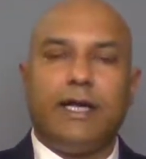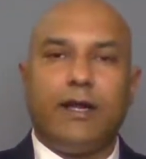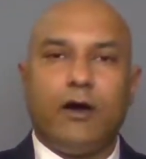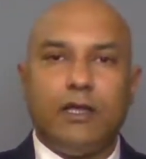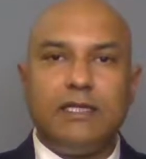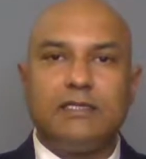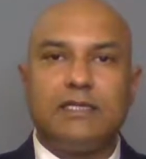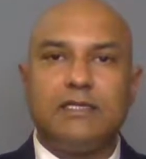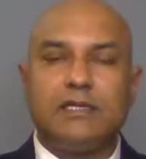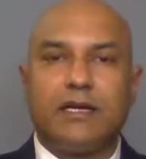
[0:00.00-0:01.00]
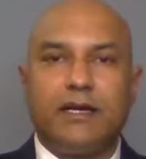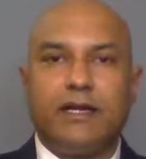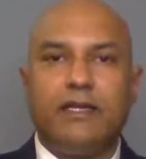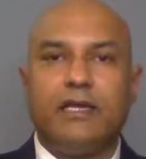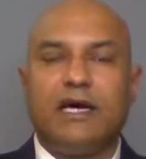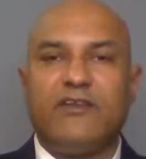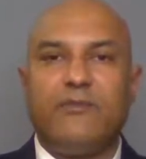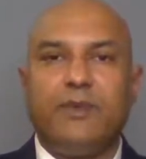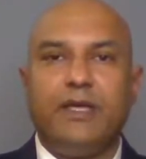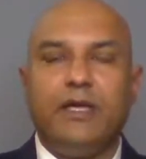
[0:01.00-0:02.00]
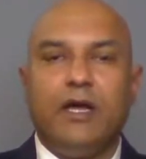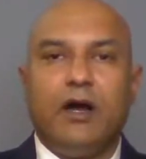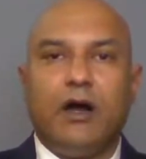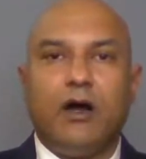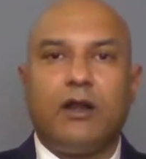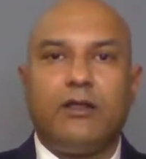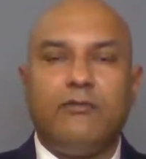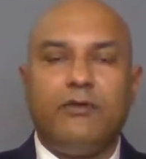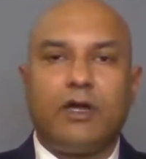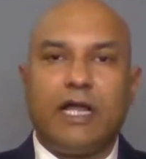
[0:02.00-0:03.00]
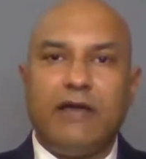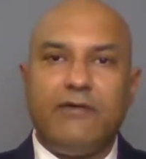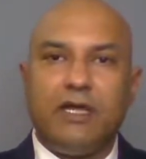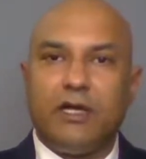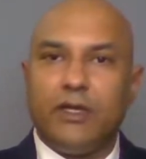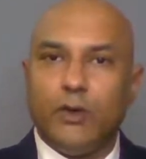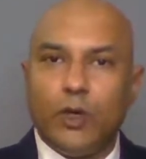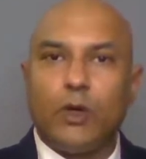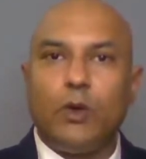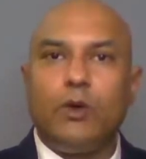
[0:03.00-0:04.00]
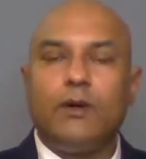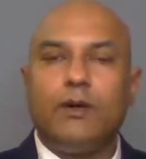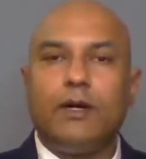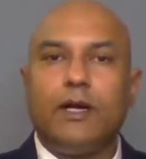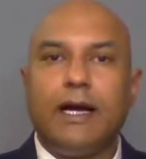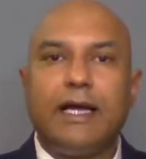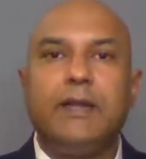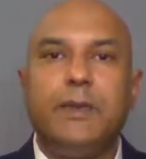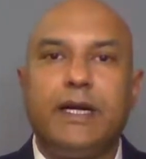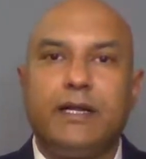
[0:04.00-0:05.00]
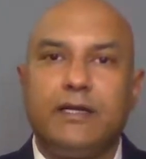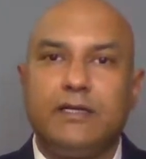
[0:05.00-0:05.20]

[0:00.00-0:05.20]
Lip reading: all these things are written in the RFP. Or if you are having your own agreement,